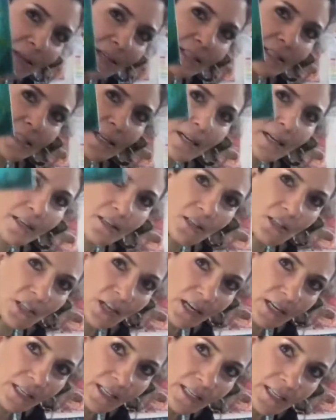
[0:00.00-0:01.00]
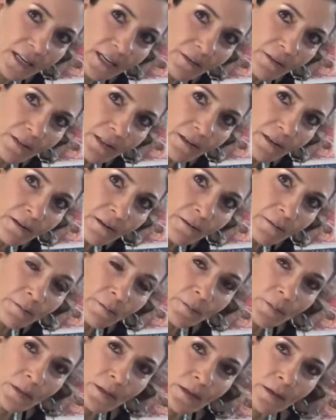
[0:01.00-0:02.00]
that's kind of shiny down there.
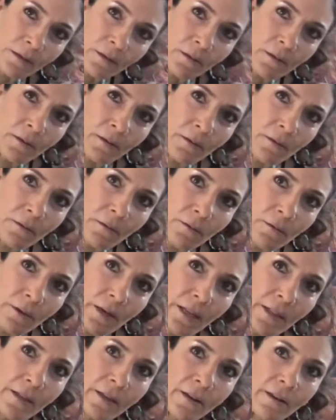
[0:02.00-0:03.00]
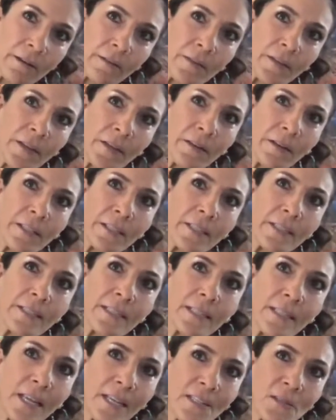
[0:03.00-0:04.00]
Right there. There it is.
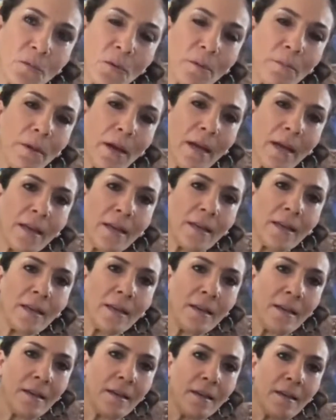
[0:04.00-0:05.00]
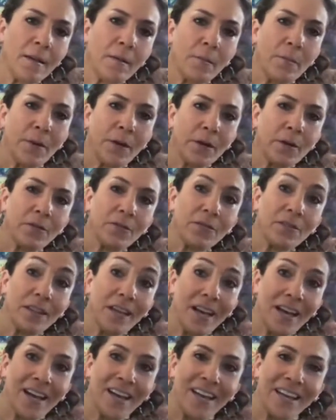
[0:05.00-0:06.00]
And that's what my
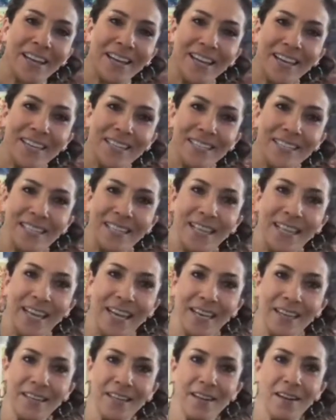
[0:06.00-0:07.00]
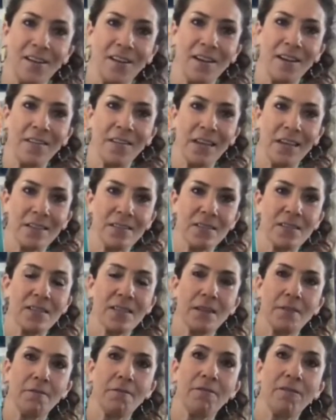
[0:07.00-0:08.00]
butterfly has landed on. That's
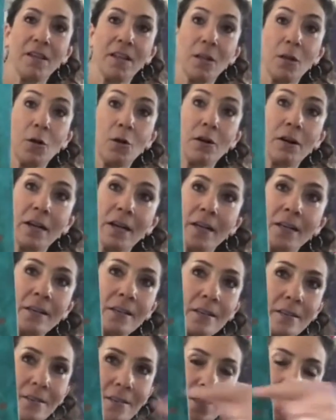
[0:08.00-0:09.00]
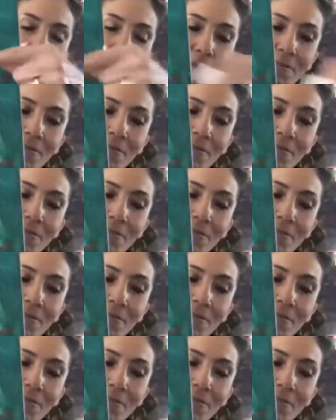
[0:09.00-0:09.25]
the flora to the